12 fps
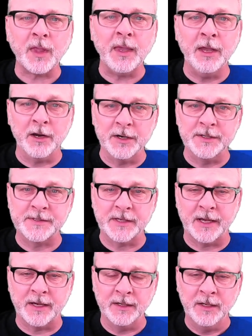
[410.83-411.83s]
Here is
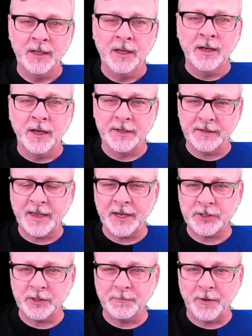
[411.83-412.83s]
a
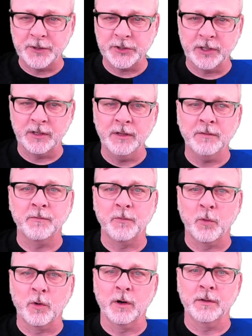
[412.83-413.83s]
detection function
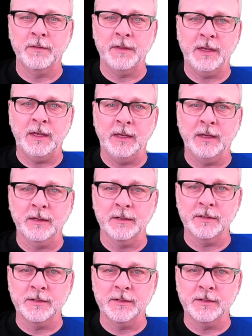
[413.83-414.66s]
for the